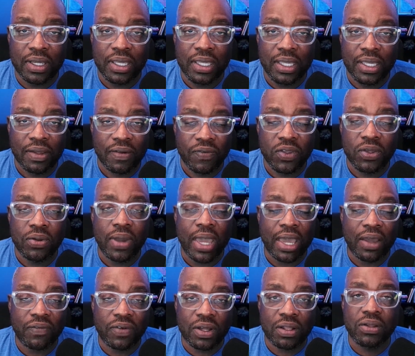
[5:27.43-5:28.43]
if you
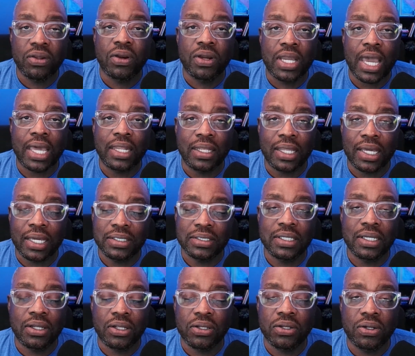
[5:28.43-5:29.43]
have clear guidelines
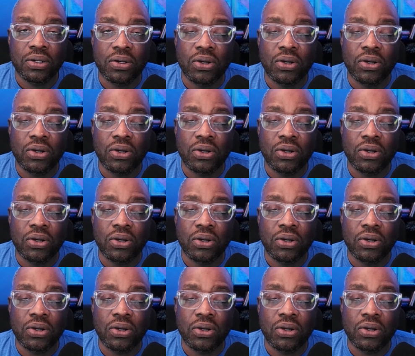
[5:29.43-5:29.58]
and clear